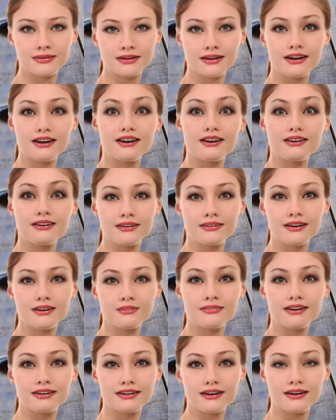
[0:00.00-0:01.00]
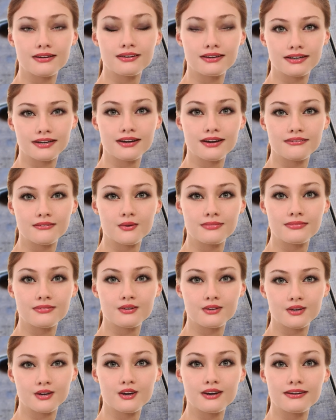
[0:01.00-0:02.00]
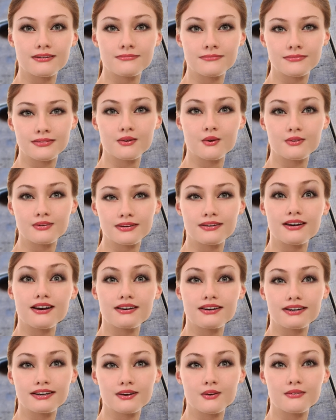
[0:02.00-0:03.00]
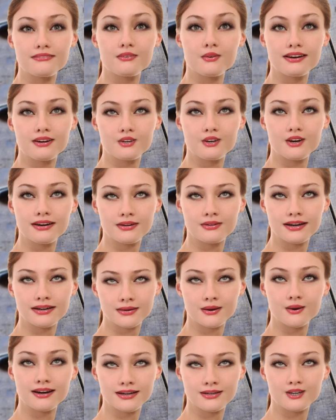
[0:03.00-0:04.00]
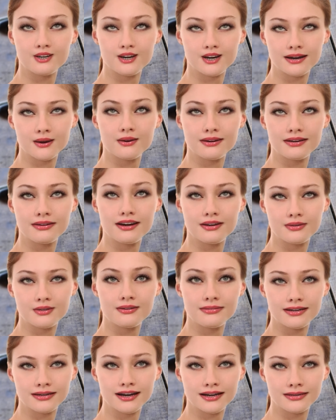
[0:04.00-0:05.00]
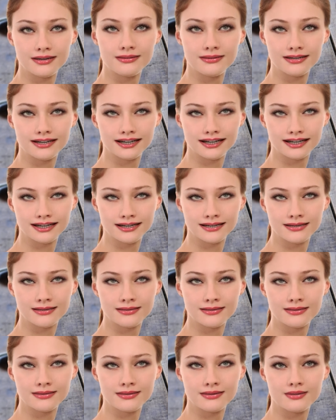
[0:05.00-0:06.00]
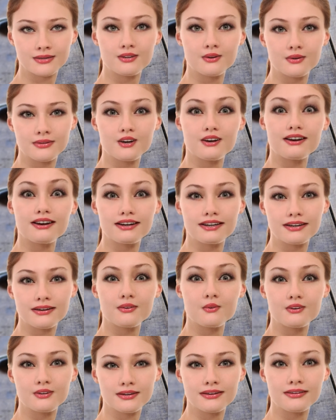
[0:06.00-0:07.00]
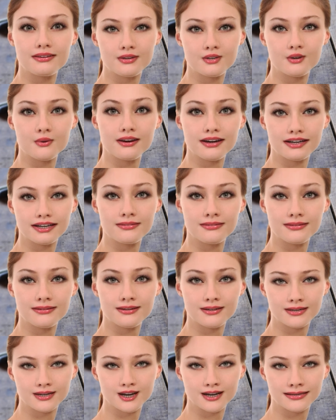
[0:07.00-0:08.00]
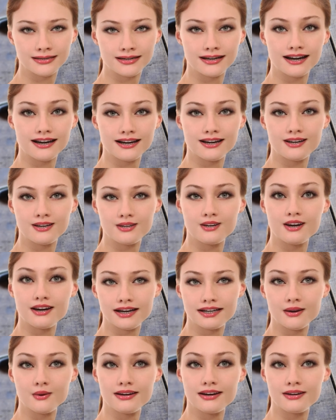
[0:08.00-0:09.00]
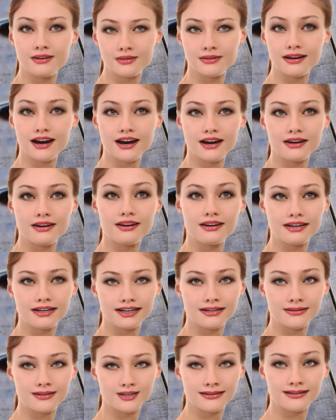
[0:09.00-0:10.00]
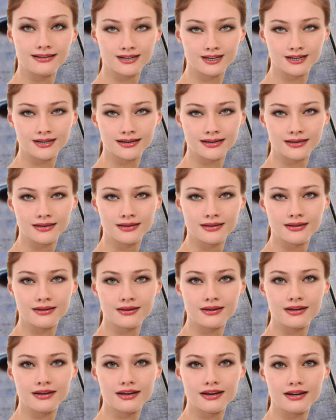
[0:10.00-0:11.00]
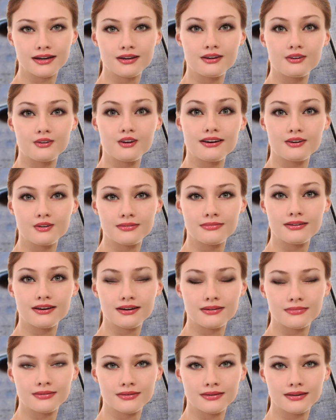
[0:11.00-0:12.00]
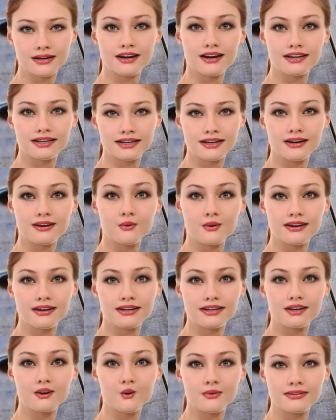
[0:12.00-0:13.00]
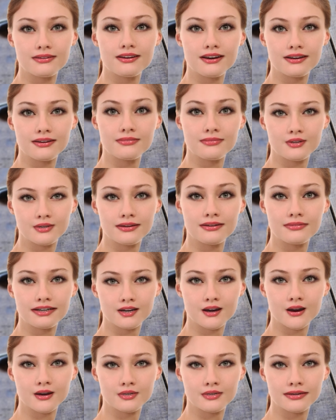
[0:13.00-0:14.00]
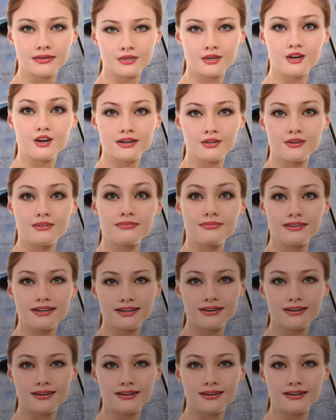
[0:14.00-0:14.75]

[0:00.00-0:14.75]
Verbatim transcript: Many of the festivals that remain today include prayers for rice and other crops and for a good catch of fish. Japan's food culture is unique, but it is based on the appreciation of nature. Even today, this spirit is certainly being passed on to the Japanese